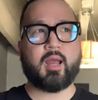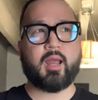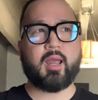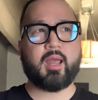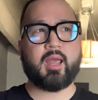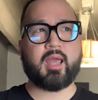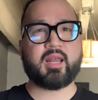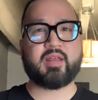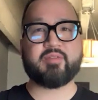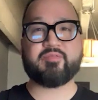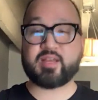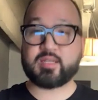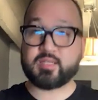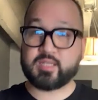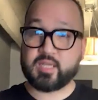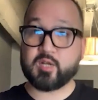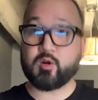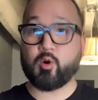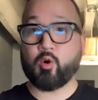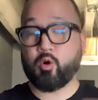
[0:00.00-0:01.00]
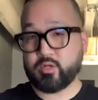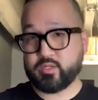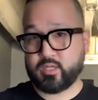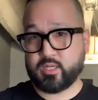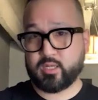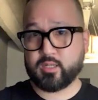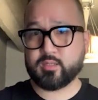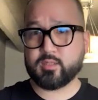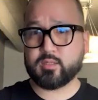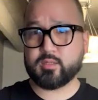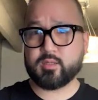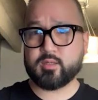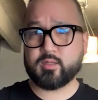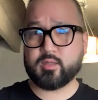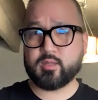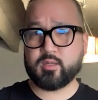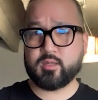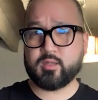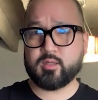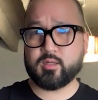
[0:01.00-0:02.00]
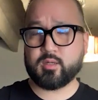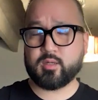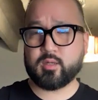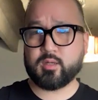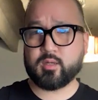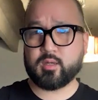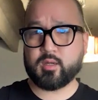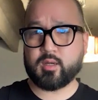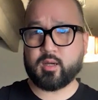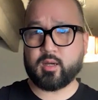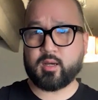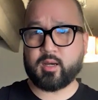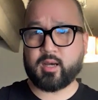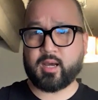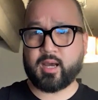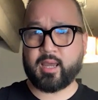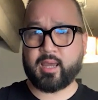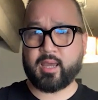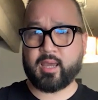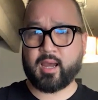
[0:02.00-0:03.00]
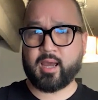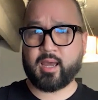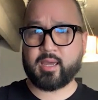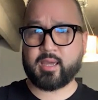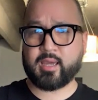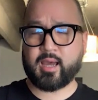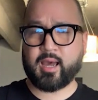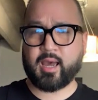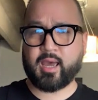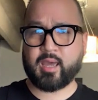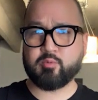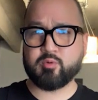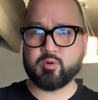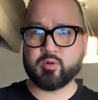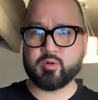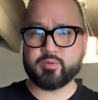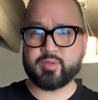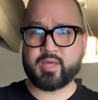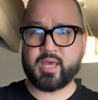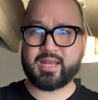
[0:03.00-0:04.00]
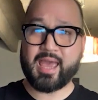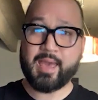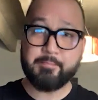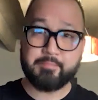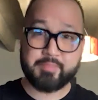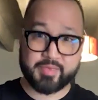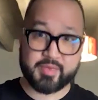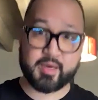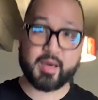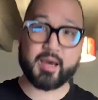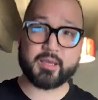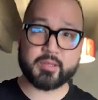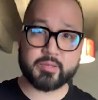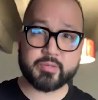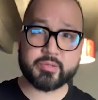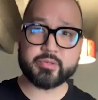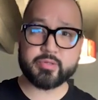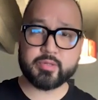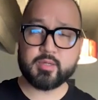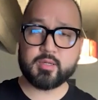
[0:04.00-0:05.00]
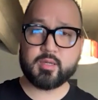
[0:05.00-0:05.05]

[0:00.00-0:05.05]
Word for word: and if I did or didn't, I, I I will then empathize,